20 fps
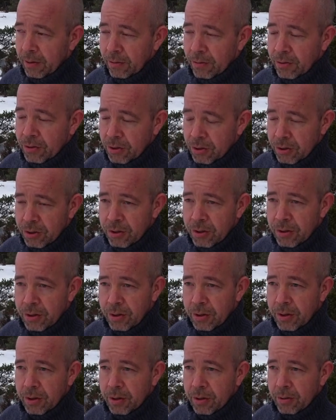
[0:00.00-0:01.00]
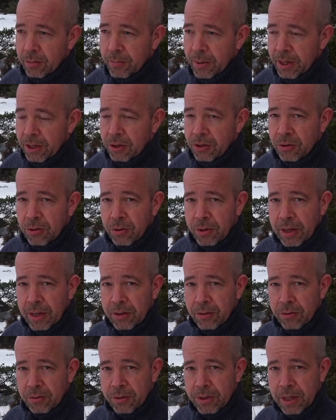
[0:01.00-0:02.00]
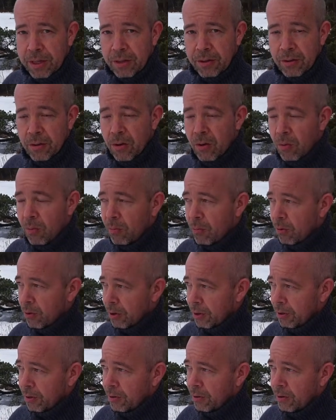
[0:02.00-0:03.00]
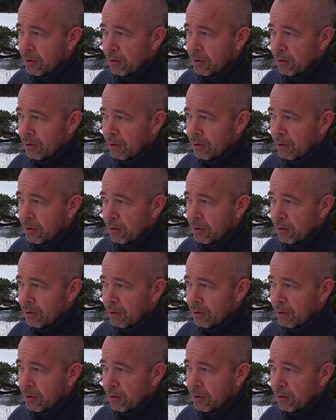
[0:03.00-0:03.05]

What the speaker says: just make sure that you set your home point